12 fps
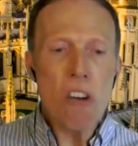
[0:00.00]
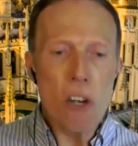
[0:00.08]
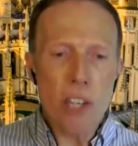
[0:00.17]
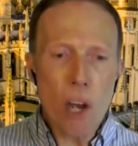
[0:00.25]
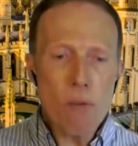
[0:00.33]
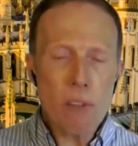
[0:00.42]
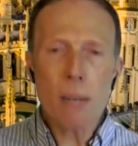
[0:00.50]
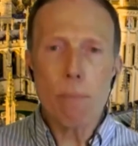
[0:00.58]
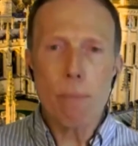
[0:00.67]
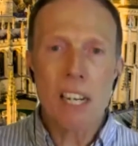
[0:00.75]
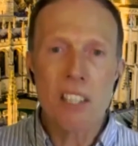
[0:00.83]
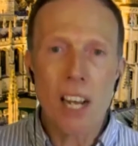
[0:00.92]
Don't think
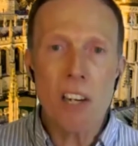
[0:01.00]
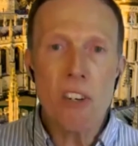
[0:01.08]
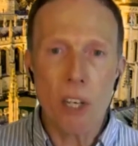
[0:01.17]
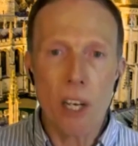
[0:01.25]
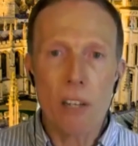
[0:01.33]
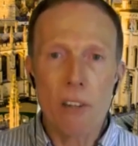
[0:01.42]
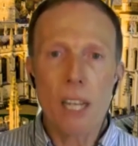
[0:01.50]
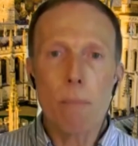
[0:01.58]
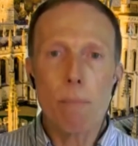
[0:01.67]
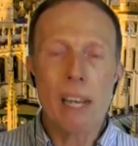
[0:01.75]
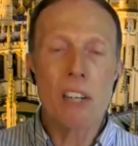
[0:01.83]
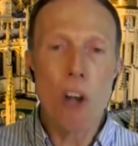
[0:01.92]
big data, think
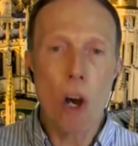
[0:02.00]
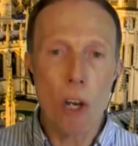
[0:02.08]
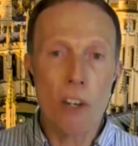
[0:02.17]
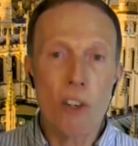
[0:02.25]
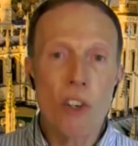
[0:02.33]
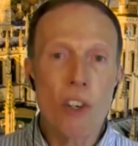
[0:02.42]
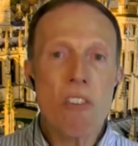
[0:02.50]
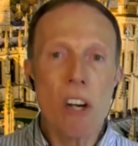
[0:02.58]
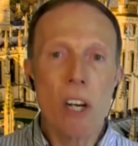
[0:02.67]
big knowledge.